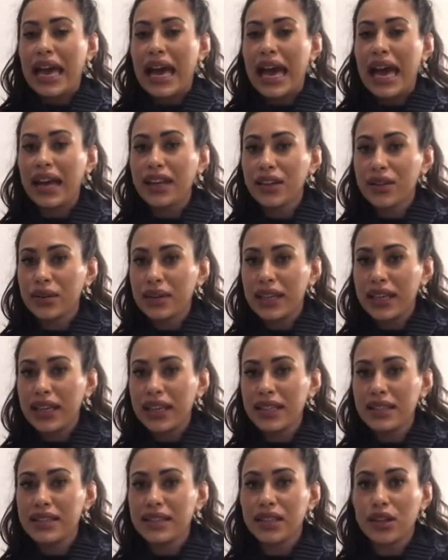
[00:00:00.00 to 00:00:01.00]
Annually,
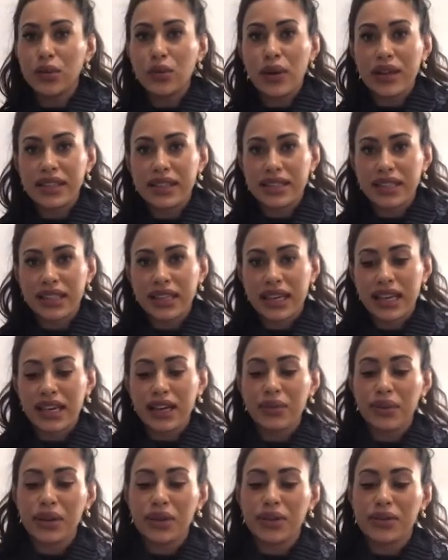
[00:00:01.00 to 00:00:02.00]
so once a
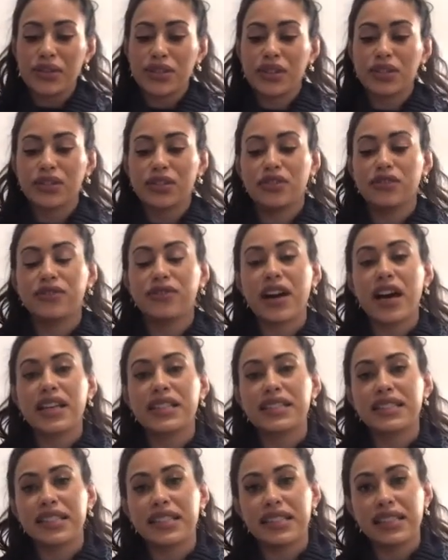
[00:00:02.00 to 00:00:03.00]
year, we also do
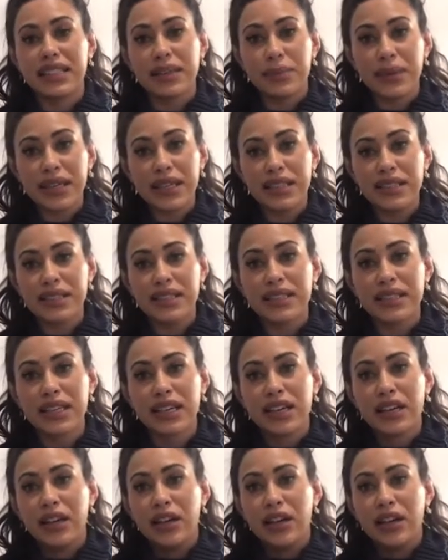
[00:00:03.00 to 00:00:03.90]
fasting lipids